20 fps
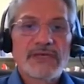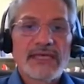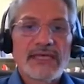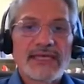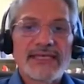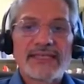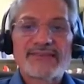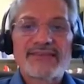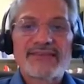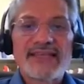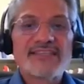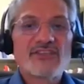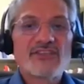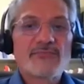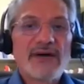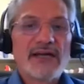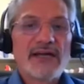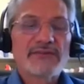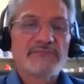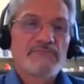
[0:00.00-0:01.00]
It's
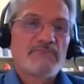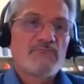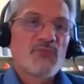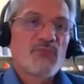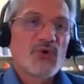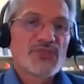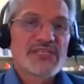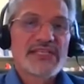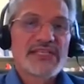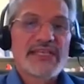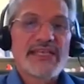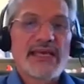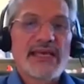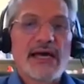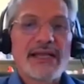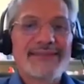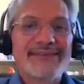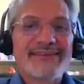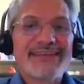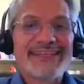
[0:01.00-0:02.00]
about mostly
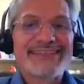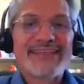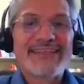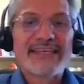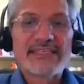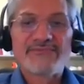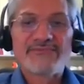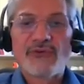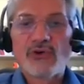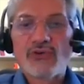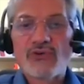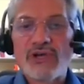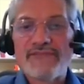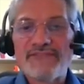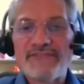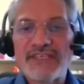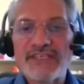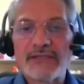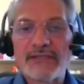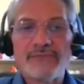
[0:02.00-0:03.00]
alternate text for
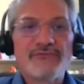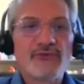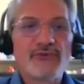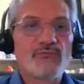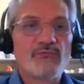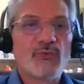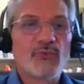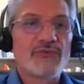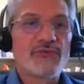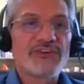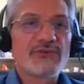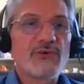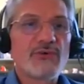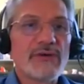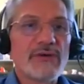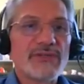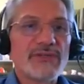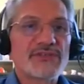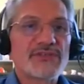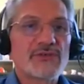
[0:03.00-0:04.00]
graphics and a few more
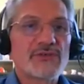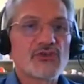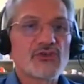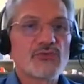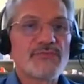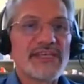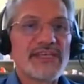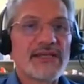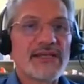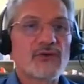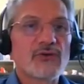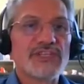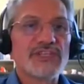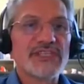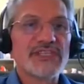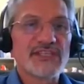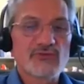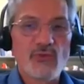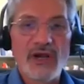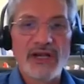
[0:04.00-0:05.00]
requirements. So it should be
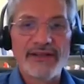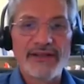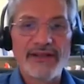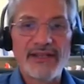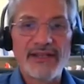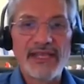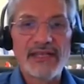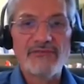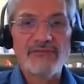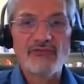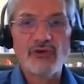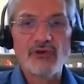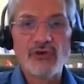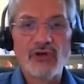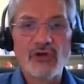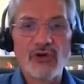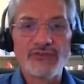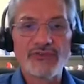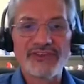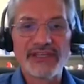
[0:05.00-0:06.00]
included as well in the
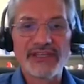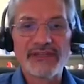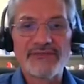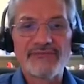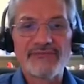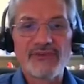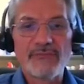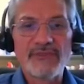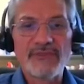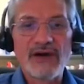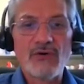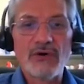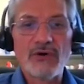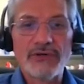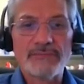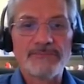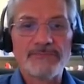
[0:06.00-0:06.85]
content from now on.